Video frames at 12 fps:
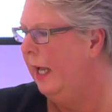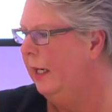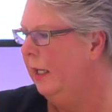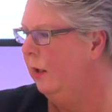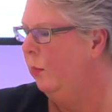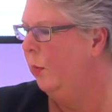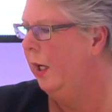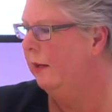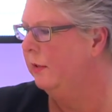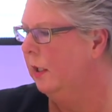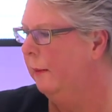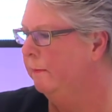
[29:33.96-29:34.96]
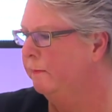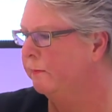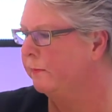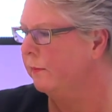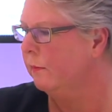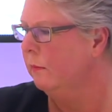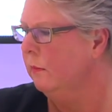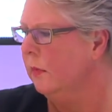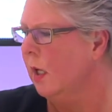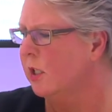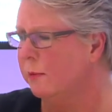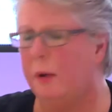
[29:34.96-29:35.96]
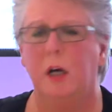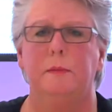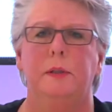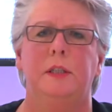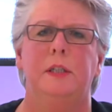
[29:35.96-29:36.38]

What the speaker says: And then we have some smart